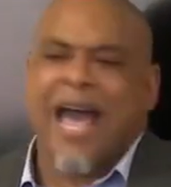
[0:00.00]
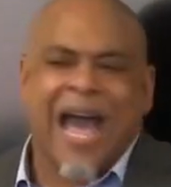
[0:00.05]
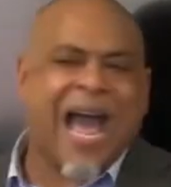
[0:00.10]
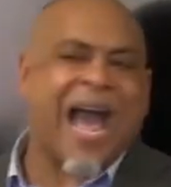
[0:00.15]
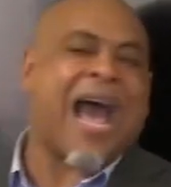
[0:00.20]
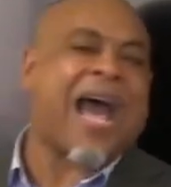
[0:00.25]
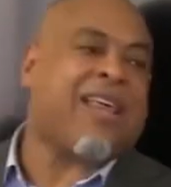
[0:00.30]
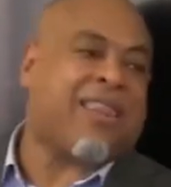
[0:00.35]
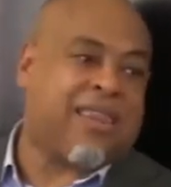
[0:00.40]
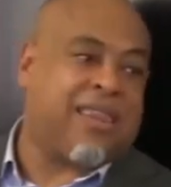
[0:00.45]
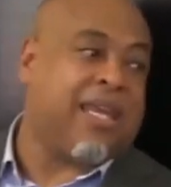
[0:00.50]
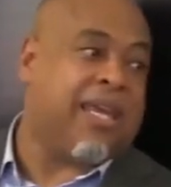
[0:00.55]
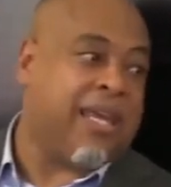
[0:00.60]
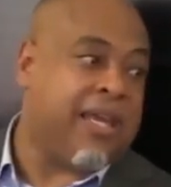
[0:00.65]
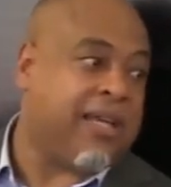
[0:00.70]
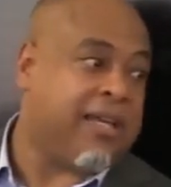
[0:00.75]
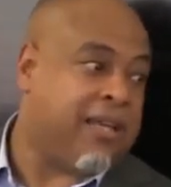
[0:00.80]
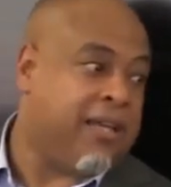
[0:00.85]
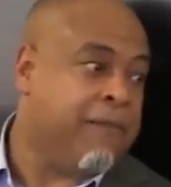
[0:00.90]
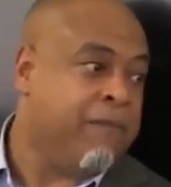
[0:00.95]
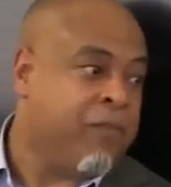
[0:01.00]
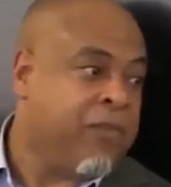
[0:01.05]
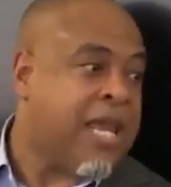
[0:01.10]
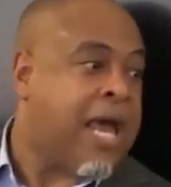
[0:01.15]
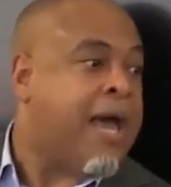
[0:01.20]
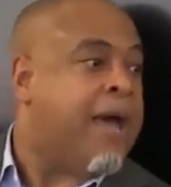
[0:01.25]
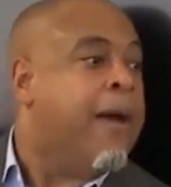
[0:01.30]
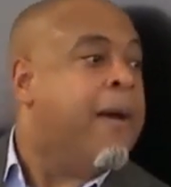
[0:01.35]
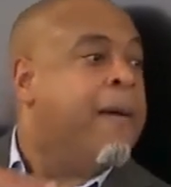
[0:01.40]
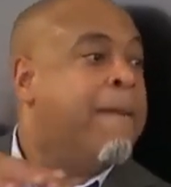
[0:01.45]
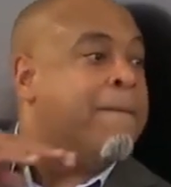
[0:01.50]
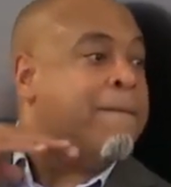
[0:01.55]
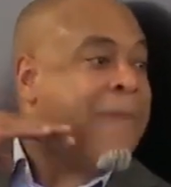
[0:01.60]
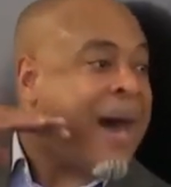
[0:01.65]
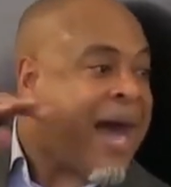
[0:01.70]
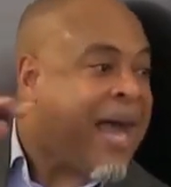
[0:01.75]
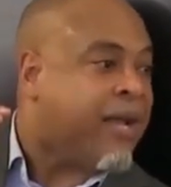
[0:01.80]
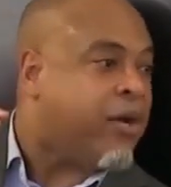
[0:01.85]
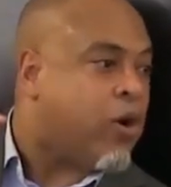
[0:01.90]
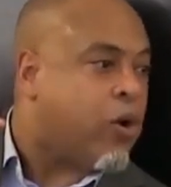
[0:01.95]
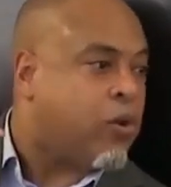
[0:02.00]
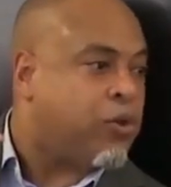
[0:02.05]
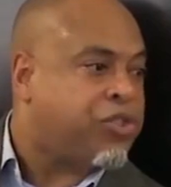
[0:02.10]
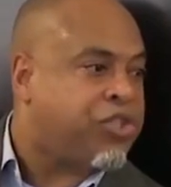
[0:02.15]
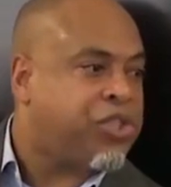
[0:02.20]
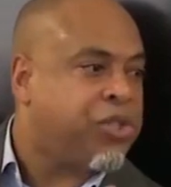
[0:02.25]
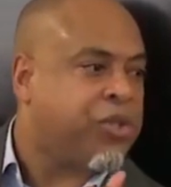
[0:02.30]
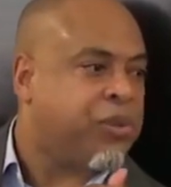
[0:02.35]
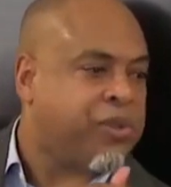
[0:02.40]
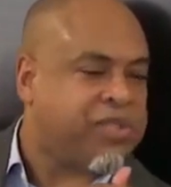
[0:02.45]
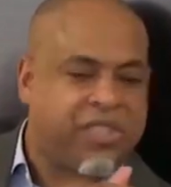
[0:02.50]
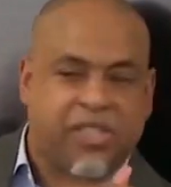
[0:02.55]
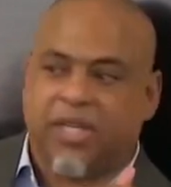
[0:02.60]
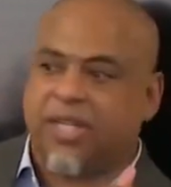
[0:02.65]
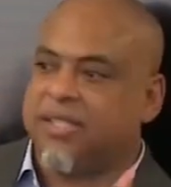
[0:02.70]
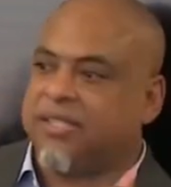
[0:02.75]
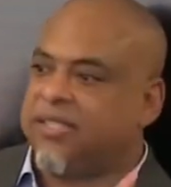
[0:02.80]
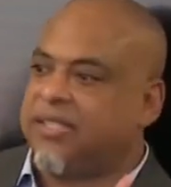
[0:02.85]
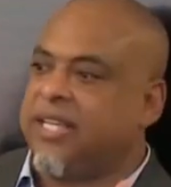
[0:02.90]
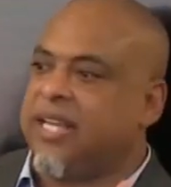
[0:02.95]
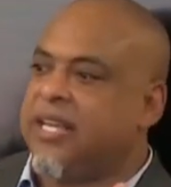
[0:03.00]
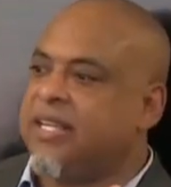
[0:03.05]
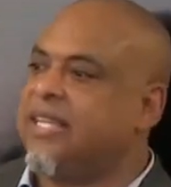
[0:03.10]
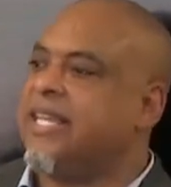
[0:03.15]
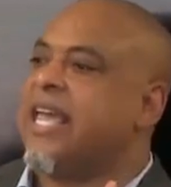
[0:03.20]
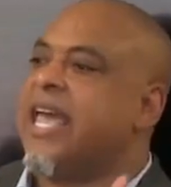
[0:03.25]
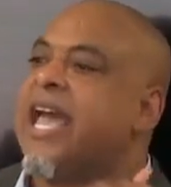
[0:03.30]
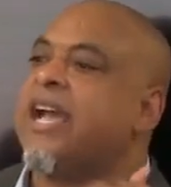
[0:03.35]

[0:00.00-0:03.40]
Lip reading: I think that my goals should exceed the